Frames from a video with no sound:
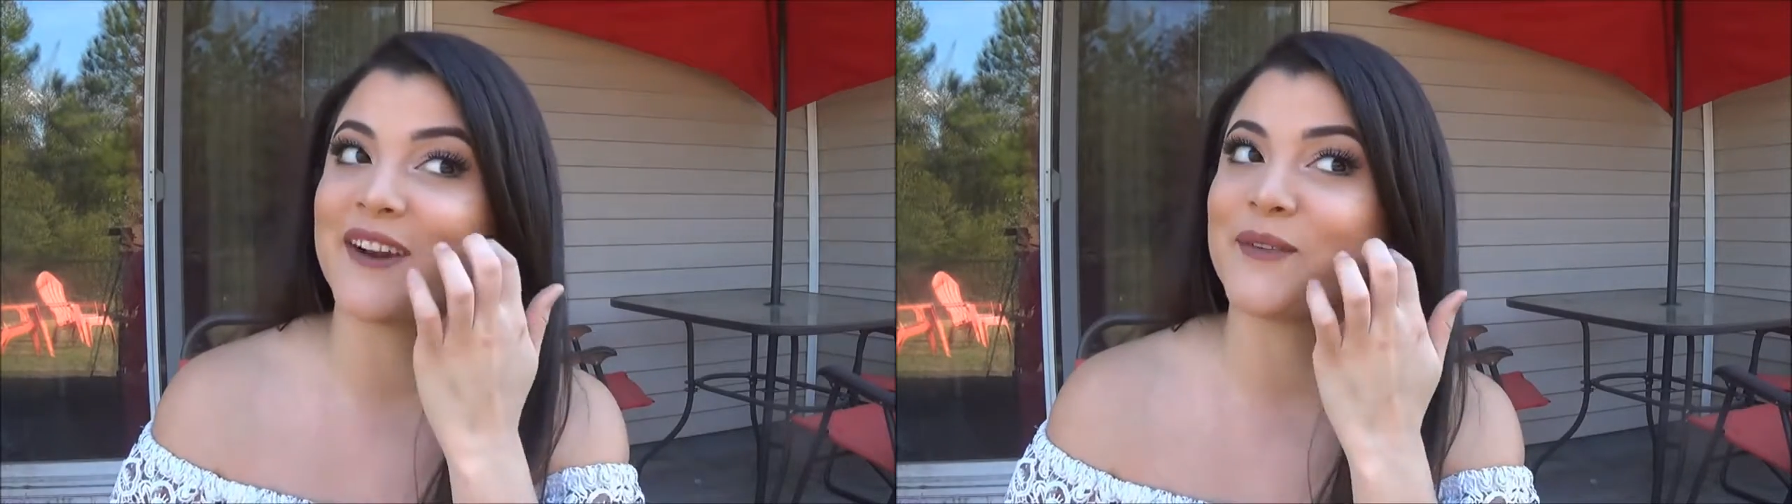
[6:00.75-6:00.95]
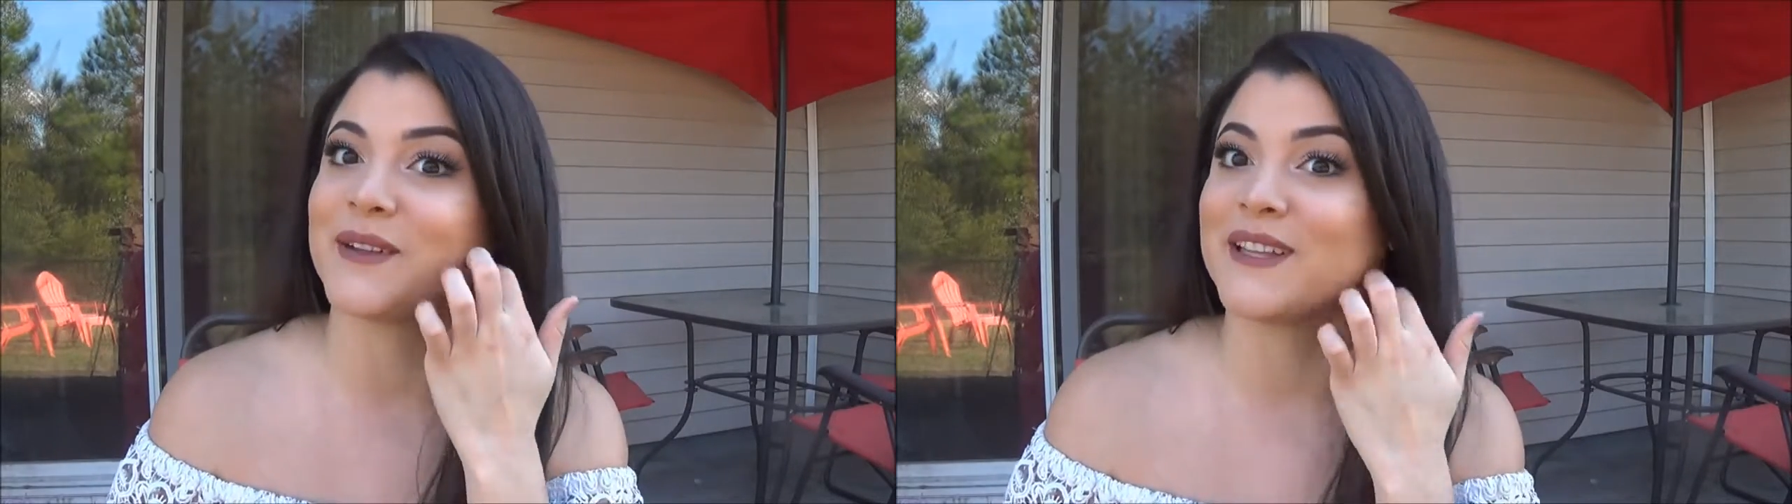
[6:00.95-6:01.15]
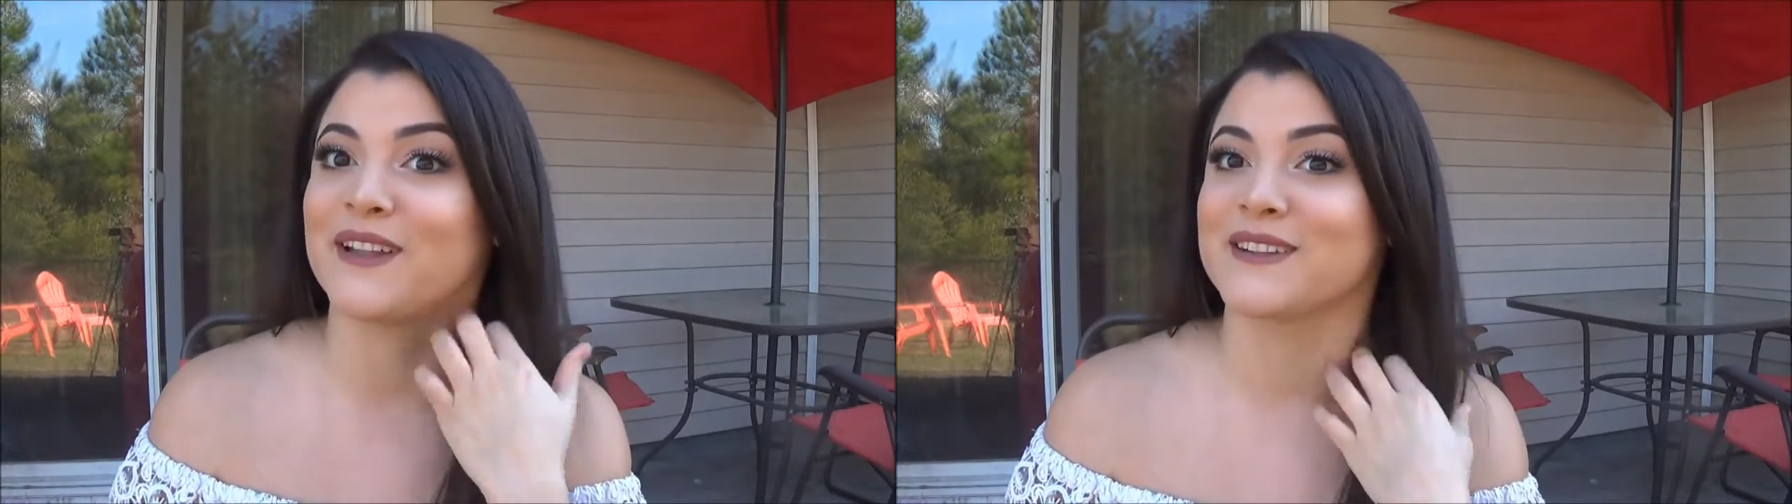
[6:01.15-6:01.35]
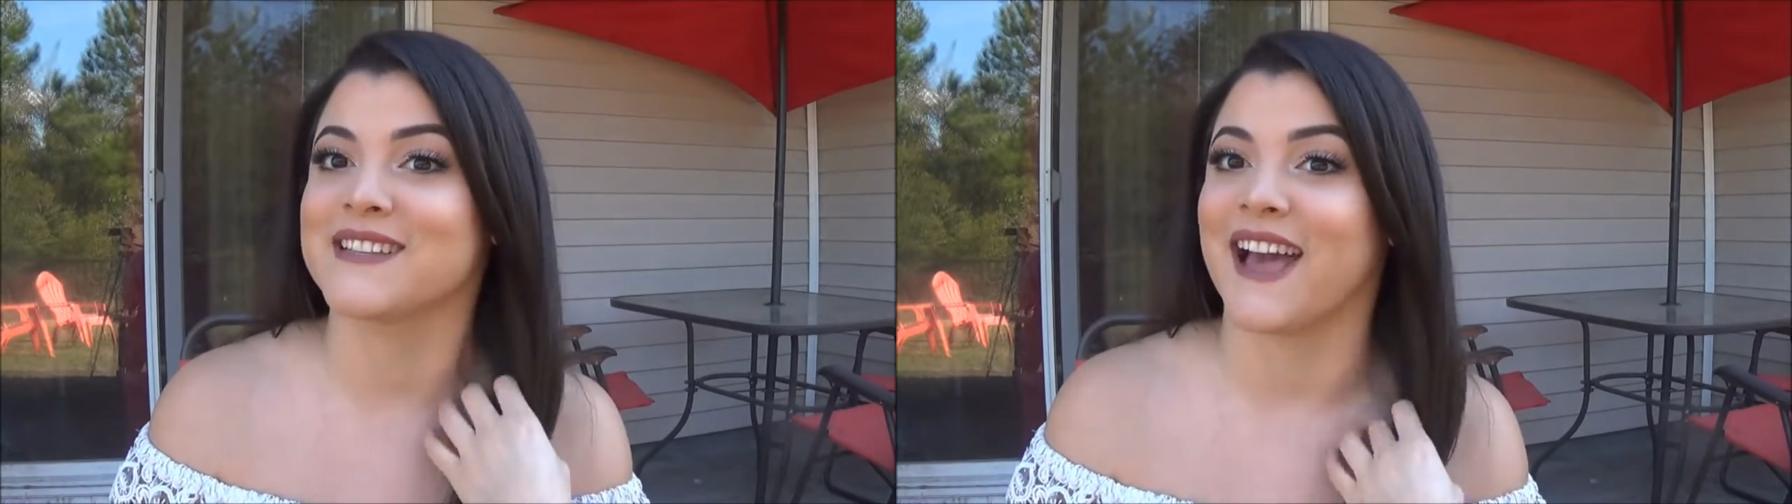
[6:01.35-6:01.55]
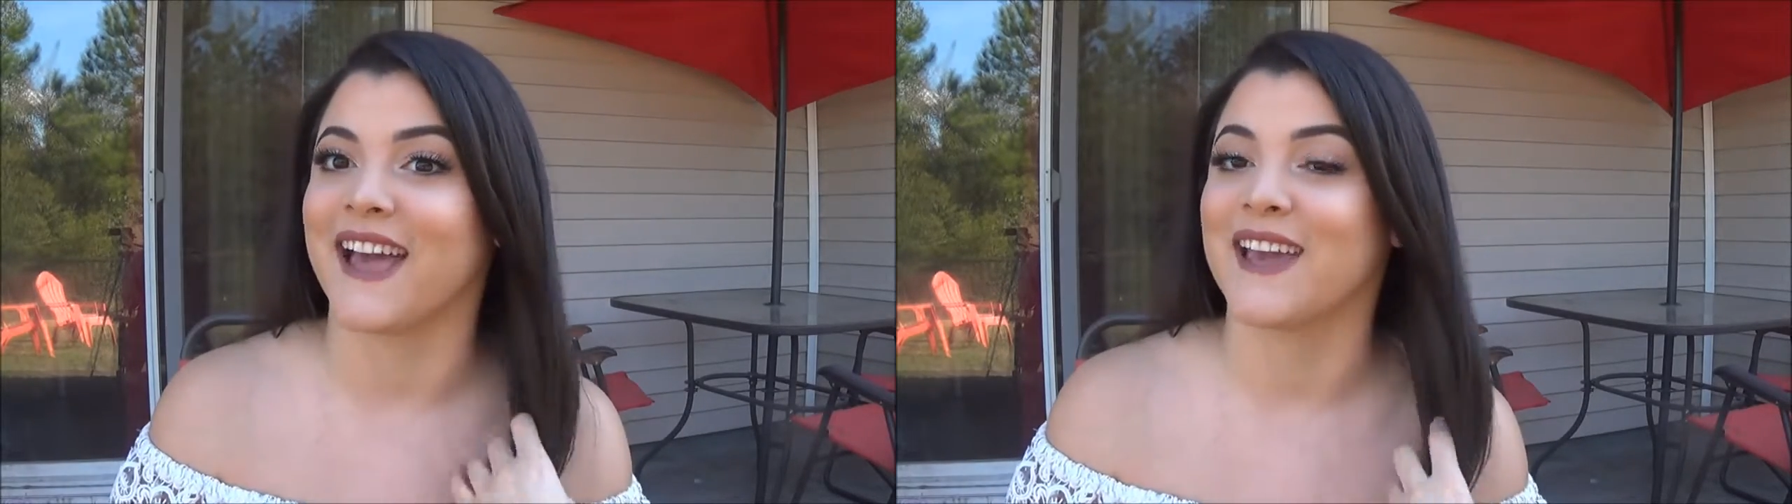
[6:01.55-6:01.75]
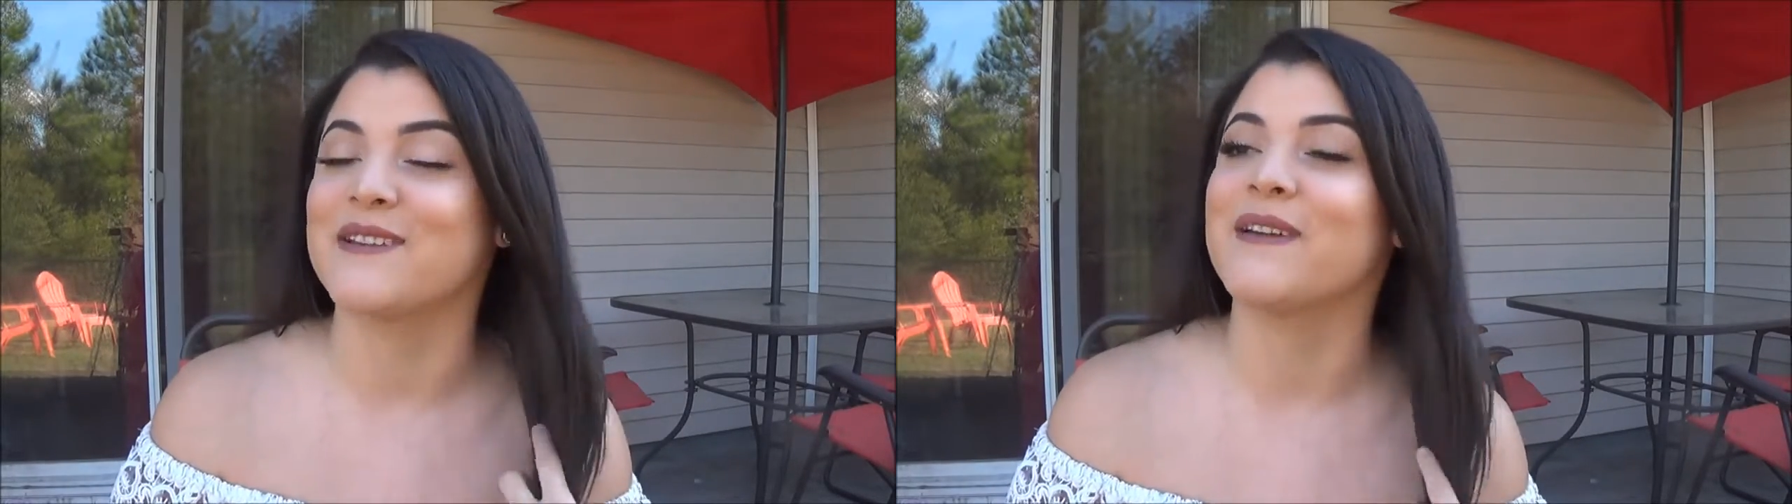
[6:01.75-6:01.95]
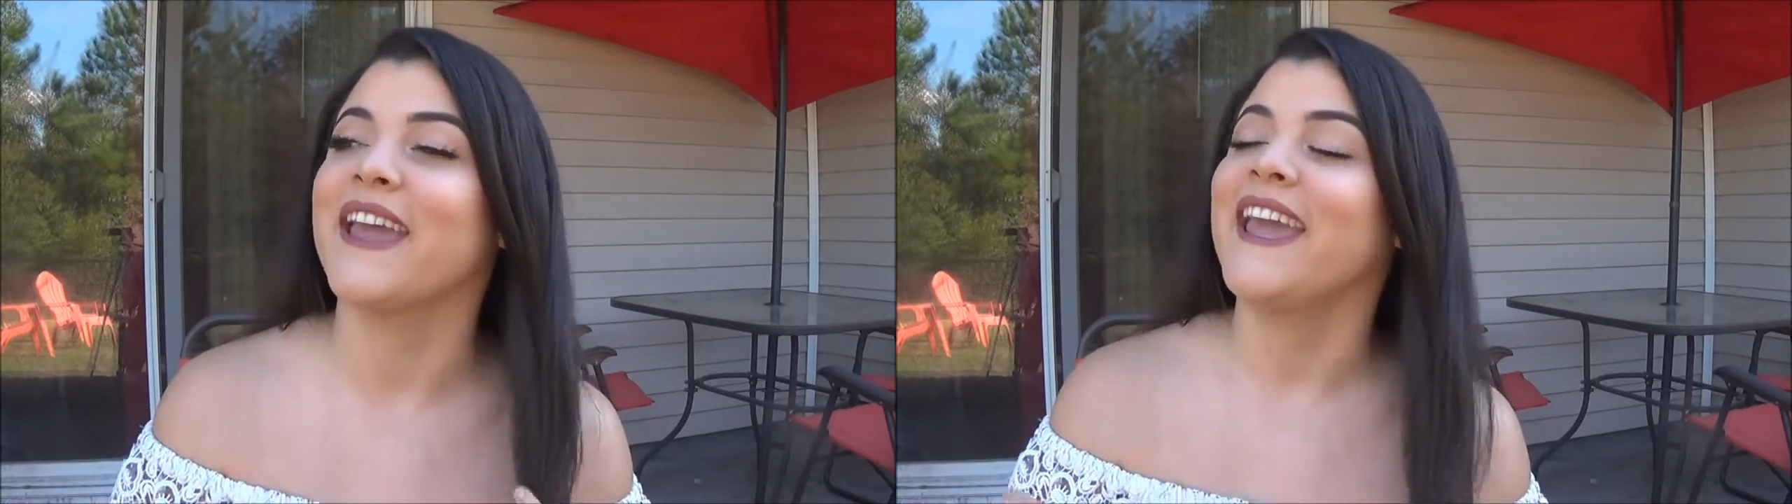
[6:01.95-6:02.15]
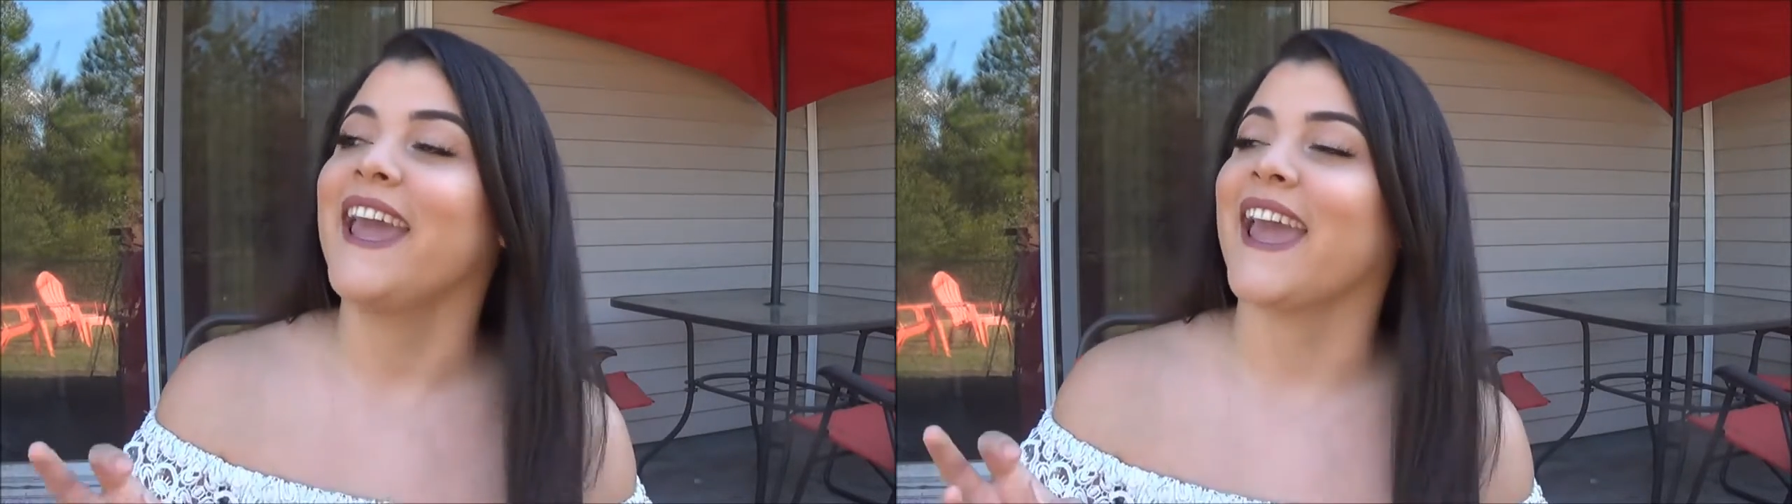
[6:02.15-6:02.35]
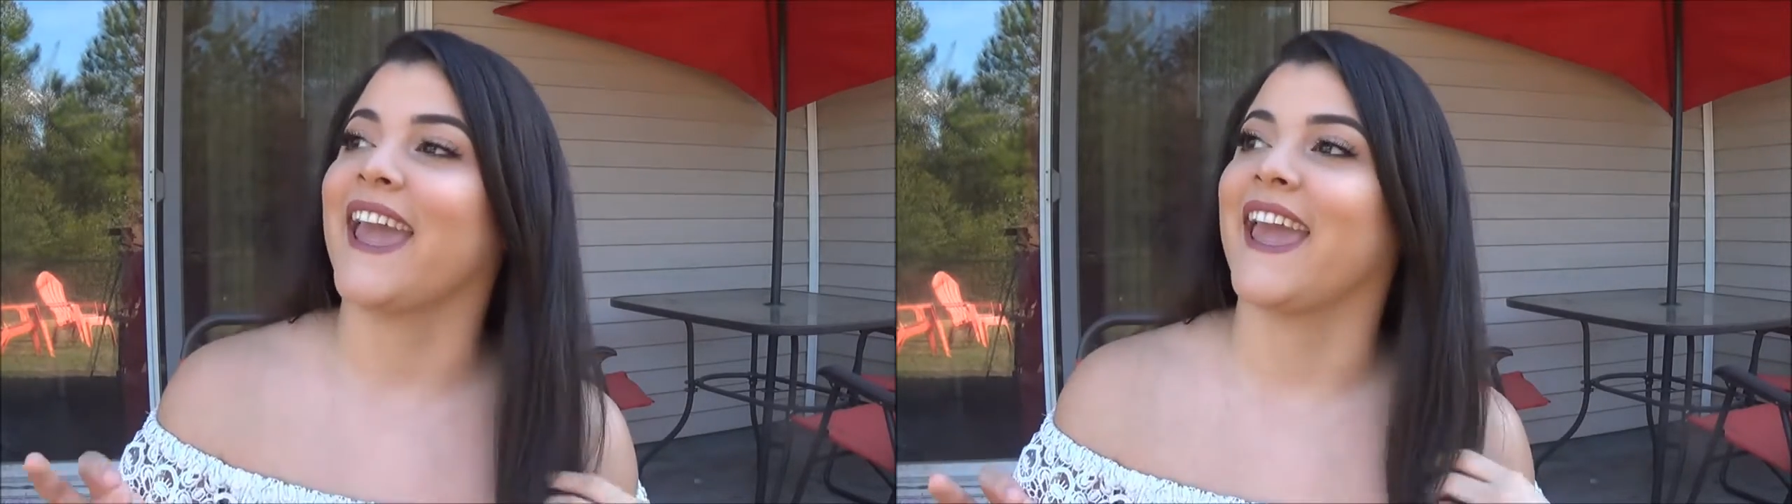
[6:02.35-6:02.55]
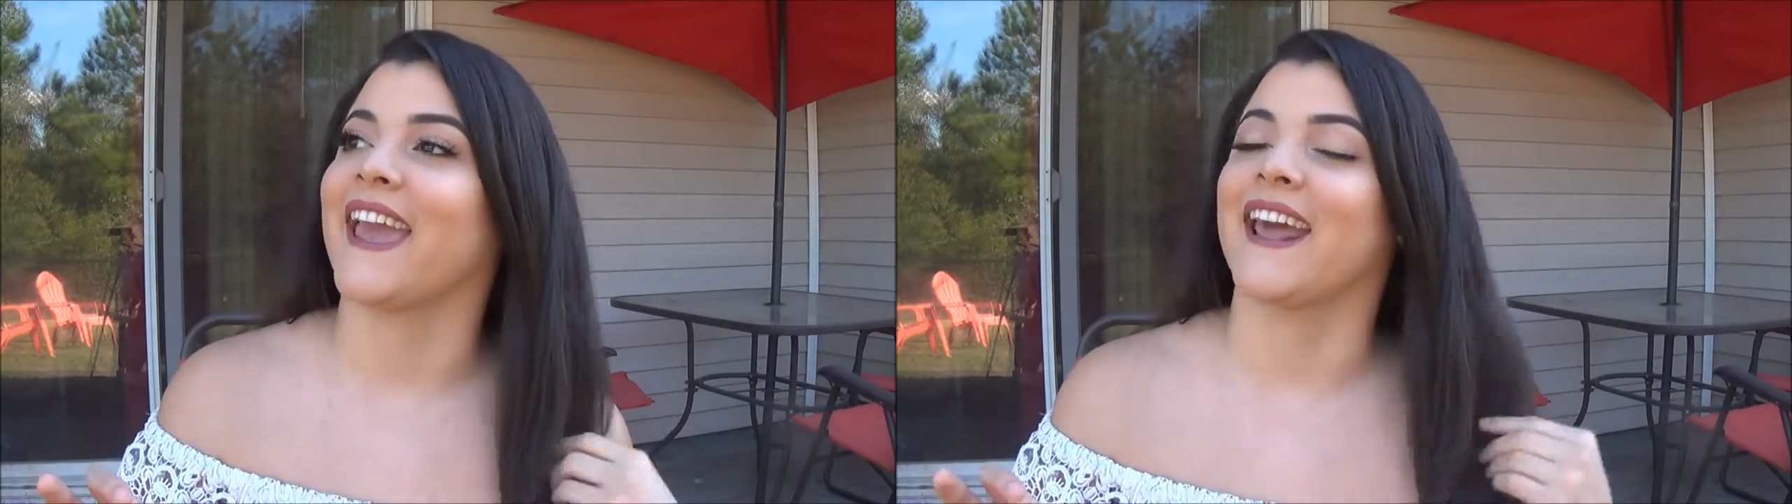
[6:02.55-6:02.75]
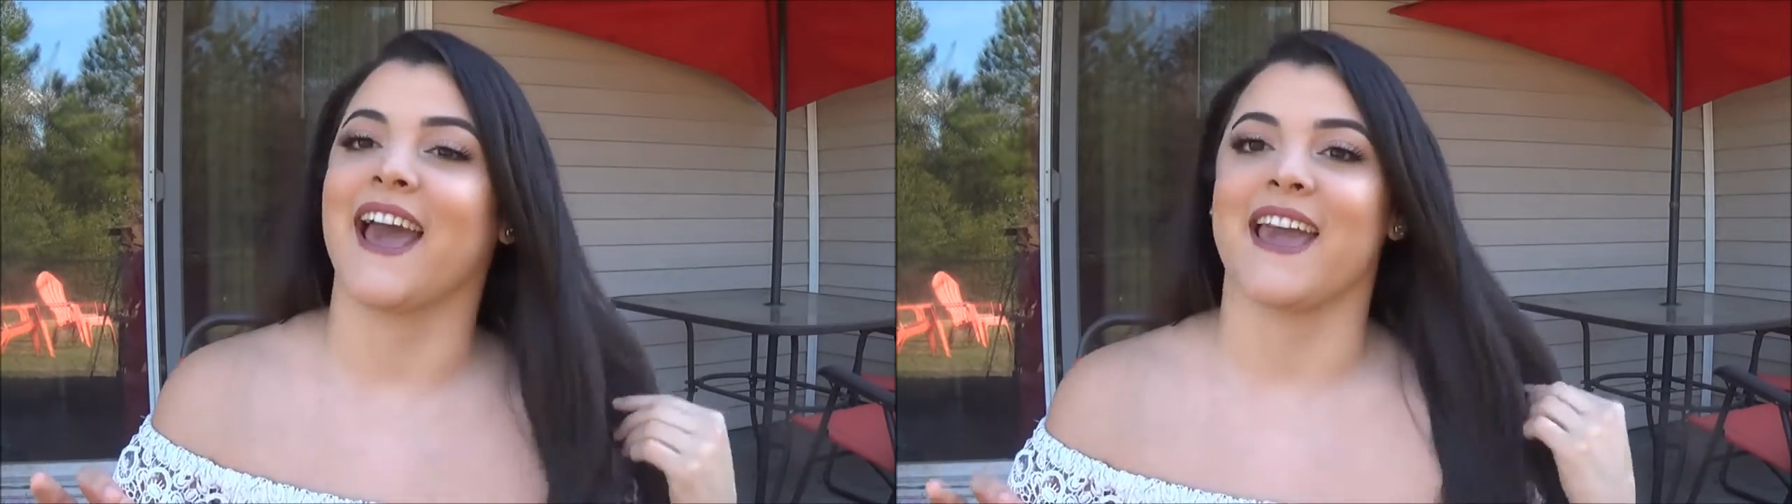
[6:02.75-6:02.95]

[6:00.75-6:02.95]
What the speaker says: in a really long time and